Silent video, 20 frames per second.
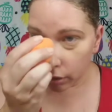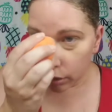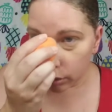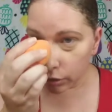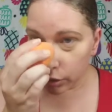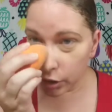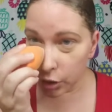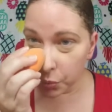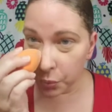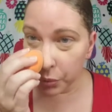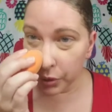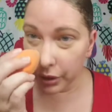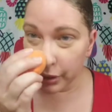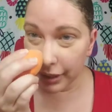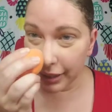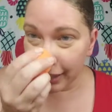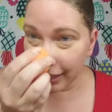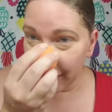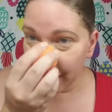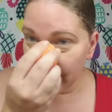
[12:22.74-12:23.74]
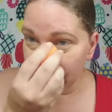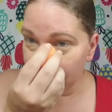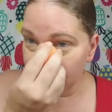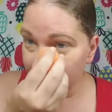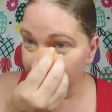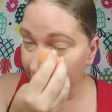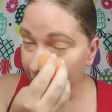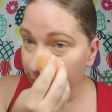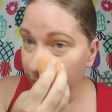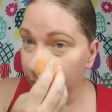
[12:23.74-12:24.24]
Just putting it in
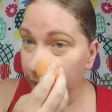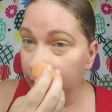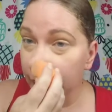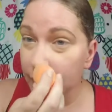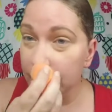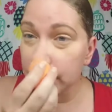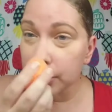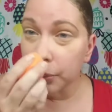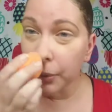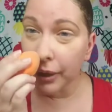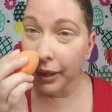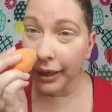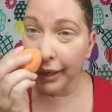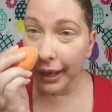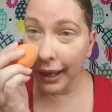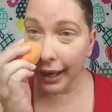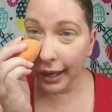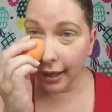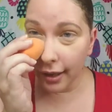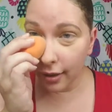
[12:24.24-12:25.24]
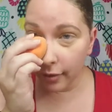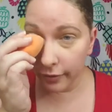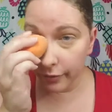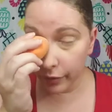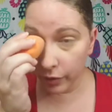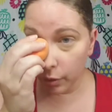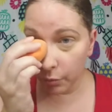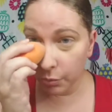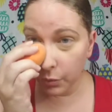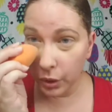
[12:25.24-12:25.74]
the areas where I have
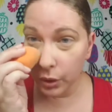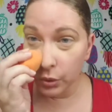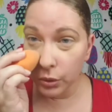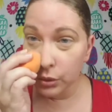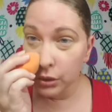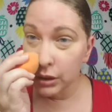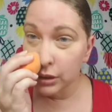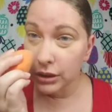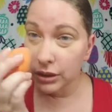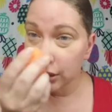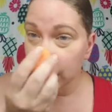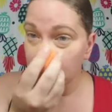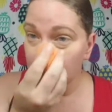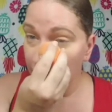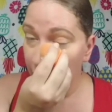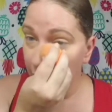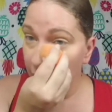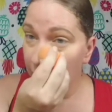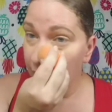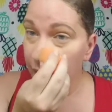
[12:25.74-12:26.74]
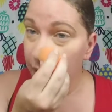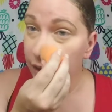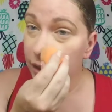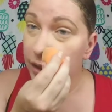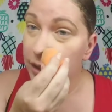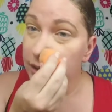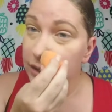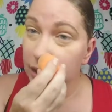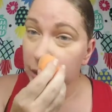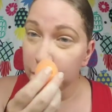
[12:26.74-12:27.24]
the most
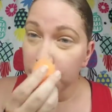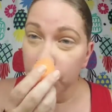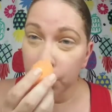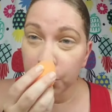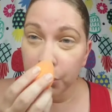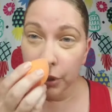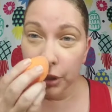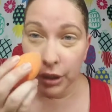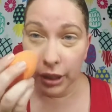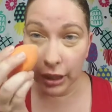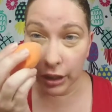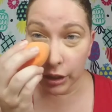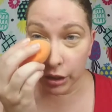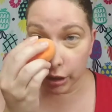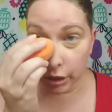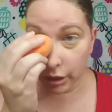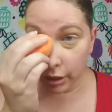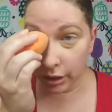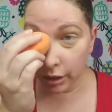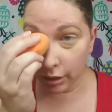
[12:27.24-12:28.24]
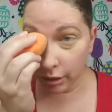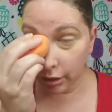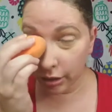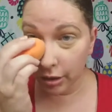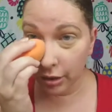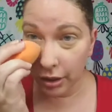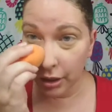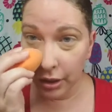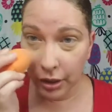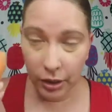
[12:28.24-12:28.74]
sebum production.
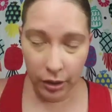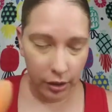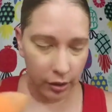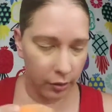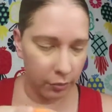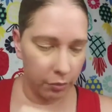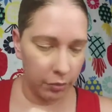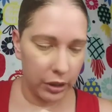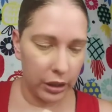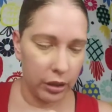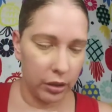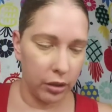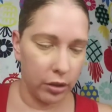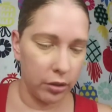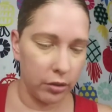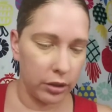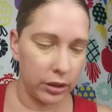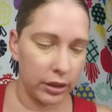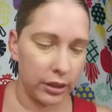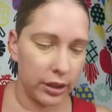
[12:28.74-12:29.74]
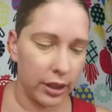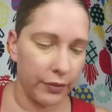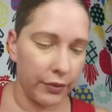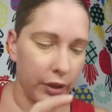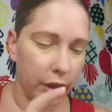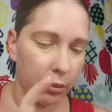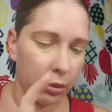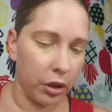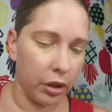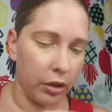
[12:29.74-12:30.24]
My nose is
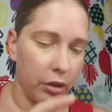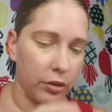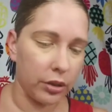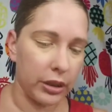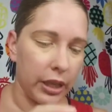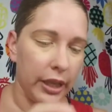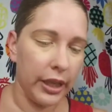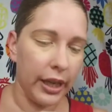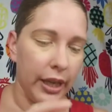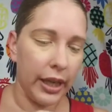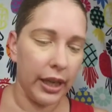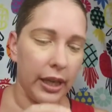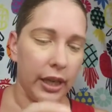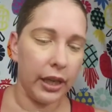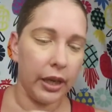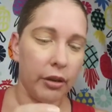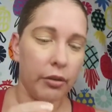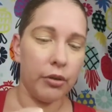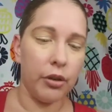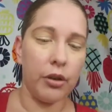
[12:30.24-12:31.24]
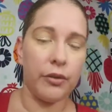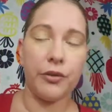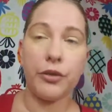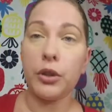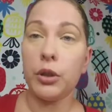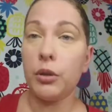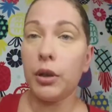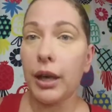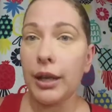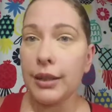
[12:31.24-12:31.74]
definitely one of those. And I don't know if
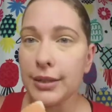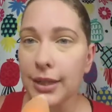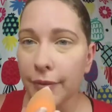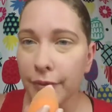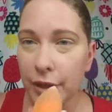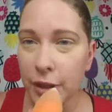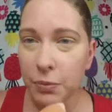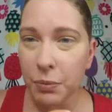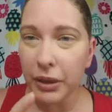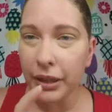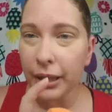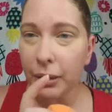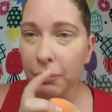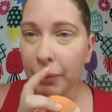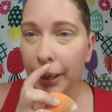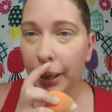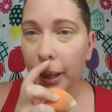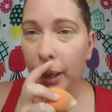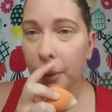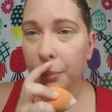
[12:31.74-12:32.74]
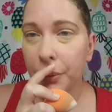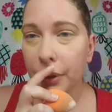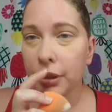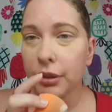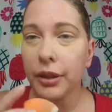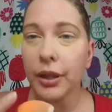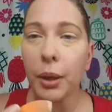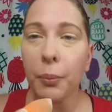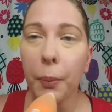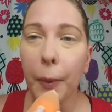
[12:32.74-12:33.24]
you guys have this, but like my upper
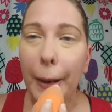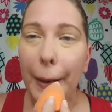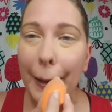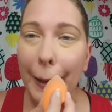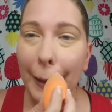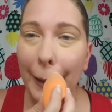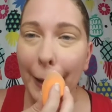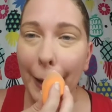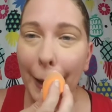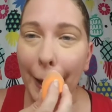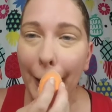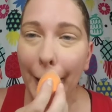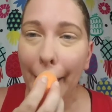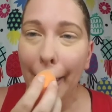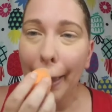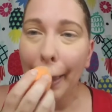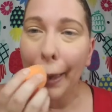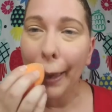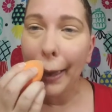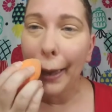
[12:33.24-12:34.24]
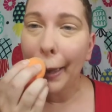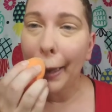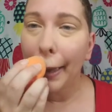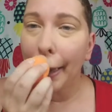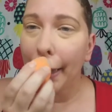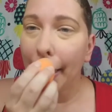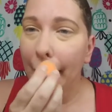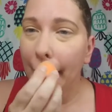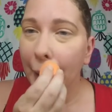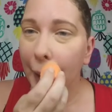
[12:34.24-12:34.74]
lip right here
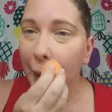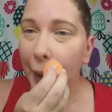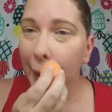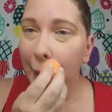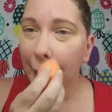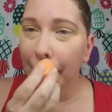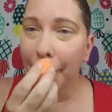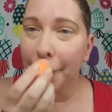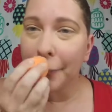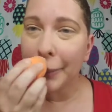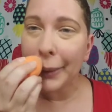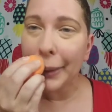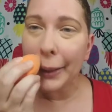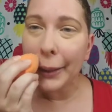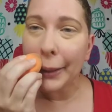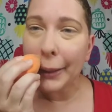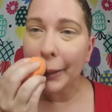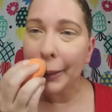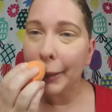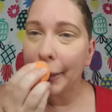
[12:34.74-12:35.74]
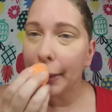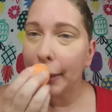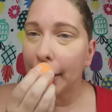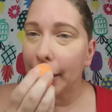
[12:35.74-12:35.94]
can be kind of